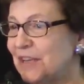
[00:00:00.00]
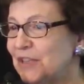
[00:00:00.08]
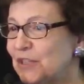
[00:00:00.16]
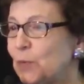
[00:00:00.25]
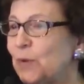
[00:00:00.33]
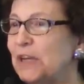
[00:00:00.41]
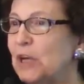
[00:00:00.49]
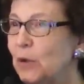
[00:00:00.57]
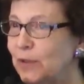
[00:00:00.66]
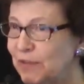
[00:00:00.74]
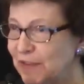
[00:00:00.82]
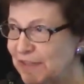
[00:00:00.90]
So we know
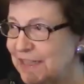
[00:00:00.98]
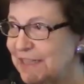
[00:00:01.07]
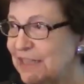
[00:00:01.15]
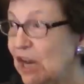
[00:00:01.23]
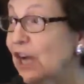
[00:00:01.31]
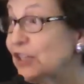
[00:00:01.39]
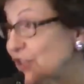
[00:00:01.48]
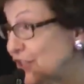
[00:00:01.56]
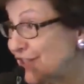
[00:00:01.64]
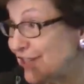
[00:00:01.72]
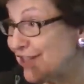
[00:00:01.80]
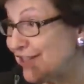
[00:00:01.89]
that this is not
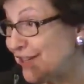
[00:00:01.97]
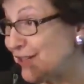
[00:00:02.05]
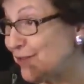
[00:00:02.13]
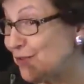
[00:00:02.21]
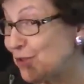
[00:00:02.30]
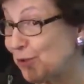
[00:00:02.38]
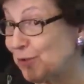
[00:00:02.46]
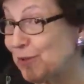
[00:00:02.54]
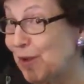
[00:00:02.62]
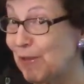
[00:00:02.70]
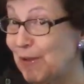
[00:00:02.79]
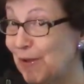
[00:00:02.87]
just a disease of children,
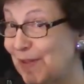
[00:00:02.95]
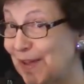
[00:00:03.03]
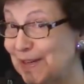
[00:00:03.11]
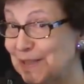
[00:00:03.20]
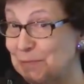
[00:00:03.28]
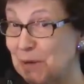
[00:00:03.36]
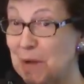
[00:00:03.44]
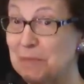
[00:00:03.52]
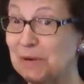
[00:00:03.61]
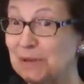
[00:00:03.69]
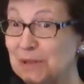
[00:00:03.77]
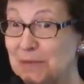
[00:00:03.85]
although that is
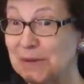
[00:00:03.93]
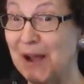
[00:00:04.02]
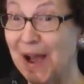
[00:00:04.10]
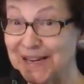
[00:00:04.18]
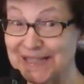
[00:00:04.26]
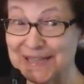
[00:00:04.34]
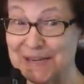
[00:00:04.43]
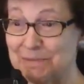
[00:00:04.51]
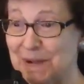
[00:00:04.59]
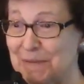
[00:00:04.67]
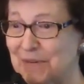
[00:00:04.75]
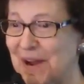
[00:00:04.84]
primarily what I see in
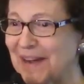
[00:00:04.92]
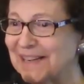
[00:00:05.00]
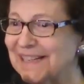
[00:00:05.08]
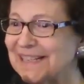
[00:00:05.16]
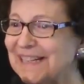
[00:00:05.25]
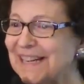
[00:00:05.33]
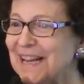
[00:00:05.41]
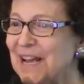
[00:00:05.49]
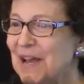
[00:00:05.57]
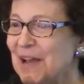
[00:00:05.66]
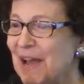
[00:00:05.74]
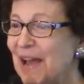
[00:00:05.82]
my practice,
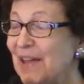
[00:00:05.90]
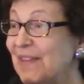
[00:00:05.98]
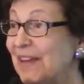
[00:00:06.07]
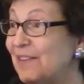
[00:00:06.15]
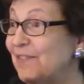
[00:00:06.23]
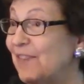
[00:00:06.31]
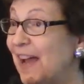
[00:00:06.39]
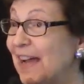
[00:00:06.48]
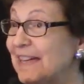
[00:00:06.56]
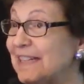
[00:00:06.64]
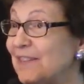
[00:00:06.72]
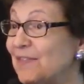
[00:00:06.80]
that in
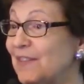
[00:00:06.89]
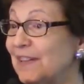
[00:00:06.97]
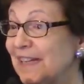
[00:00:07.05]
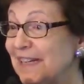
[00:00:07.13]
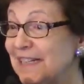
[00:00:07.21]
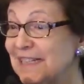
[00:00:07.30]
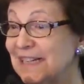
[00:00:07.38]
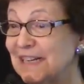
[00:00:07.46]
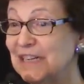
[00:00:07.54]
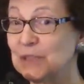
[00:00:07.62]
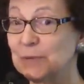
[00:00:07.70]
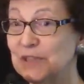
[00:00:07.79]
fact the latest
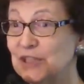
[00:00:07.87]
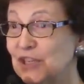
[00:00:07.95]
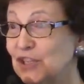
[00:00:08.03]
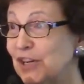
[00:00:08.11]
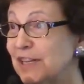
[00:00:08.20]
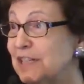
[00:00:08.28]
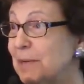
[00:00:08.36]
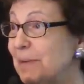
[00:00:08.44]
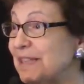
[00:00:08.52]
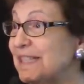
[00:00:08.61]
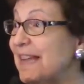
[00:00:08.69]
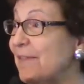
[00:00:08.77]
studies would suggest that
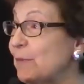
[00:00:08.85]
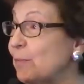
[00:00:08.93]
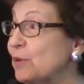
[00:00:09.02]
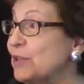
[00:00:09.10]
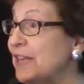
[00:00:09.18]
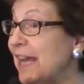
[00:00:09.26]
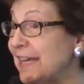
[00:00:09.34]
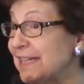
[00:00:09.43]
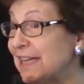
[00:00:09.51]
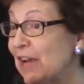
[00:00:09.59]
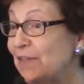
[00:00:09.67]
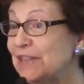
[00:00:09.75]
about 7%
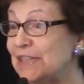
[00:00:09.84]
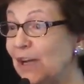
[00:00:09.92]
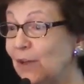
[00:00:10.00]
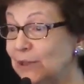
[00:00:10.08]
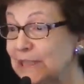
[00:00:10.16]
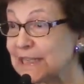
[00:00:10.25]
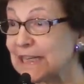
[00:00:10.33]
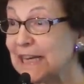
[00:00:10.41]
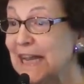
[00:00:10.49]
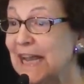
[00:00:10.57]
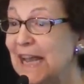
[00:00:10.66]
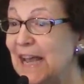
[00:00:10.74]
of adults
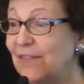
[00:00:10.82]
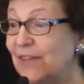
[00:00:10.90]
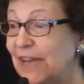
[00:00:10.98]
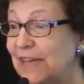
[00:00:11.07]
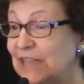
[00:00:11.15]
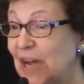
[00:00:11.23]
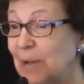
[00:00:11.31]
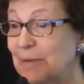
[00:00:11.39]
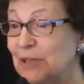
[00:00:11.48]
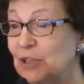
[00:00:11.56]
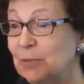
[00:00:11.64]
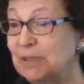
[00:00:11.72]
have
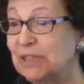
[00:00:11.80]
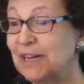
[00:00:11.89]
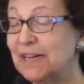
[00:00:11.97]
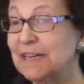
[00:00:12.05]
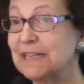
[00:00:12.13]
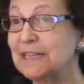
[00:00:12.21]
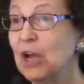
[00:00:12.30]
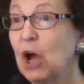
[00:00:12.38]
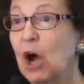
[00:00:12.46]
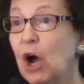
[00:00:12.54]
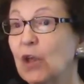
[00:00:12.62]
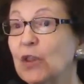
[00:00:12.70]
atopic dermatitis,
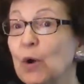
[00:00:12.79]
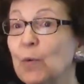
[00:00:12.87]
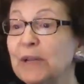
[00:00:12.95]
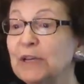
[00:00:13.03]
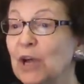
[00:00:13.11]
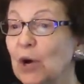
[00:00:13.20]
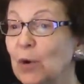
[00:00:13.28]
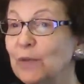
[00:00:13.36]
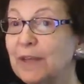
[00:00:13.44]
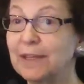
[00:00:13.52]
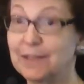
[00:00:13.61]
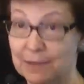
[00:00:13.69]
although we know
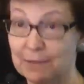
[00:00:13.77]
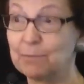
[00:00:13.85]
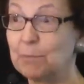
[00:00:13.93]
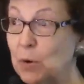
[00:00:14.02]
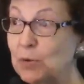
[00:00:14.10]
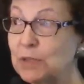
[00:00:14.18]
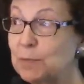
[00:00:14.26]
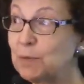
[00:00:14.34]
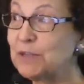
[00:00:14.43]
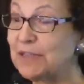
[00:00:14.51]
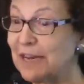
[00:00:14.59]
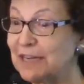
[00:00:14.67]
that most
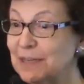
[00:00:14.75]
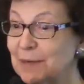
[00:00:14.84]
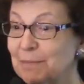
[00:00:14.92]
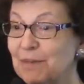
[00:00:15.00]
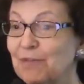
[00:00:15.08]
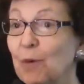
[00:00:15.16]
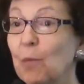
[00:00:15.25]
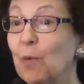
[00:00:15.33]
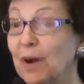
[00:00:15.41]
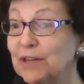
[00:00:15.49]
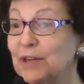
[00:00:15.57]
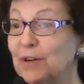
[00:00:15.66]
present before
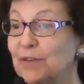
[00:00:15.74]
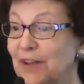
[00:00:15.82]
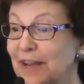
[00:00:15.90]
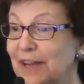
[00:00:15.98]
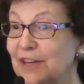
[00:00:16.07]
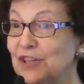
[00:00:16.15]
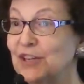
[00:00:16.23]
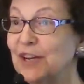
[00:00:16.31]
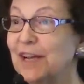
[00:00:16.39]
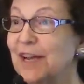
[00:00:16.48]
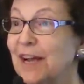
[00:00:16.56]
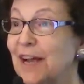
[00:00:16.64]
1 year of age,
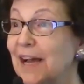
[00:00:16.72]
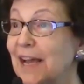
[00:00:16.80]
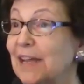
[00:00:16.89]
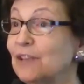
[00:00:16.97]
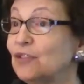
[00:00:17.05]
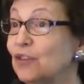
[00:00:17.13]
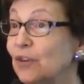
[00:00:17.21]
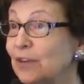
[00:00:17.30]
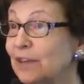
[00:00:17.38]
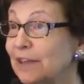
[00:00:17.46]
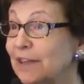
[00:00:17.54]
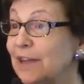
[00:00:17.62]
and
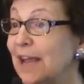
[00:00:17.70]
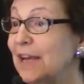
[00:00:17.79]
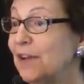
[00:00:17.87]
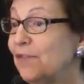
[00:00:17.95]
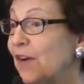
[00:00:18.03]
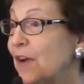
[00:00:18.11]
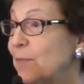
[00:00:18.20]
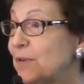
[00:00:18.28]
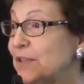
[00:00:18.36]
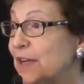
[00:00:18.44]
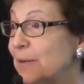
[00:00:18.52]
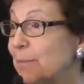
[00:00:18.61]
certainly
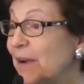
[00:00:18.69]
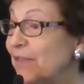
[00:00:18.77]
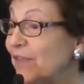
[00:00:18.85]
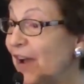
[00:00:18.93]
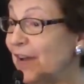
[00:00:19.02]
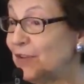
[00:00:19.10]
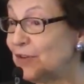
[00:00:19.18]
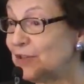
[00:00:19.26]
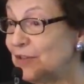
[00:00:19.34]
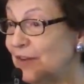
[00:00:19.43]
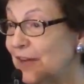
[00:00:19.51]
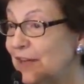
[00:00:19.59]
85% by 5 years
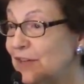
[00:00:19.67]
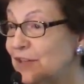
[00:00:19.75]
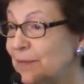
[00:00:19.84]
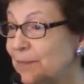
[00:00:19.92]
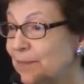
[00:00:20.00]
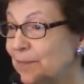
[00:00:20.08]
of age.